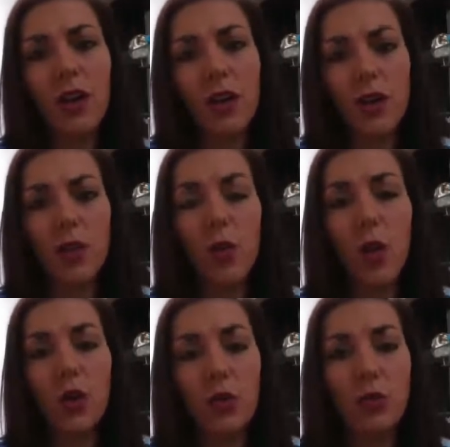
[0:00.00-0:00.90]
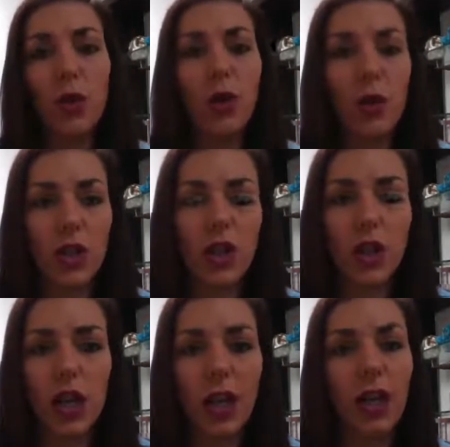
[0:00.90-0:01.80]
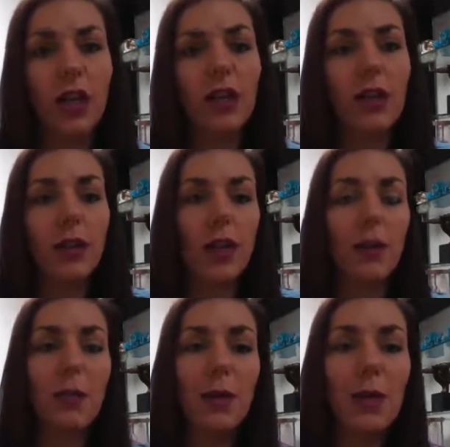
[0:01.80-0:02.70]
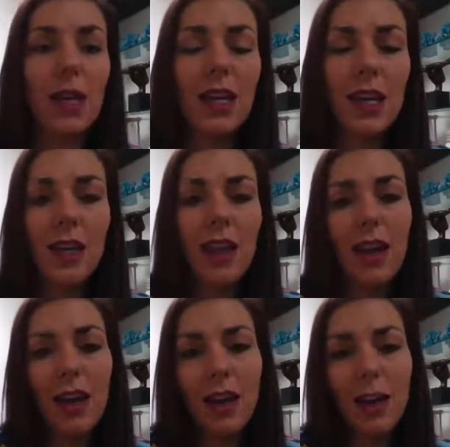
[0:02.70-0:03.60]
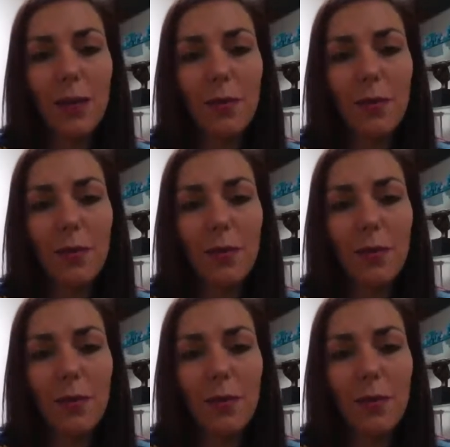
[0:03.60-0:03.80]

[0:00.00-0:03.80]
you know watch more or watch again uh, maybe uh,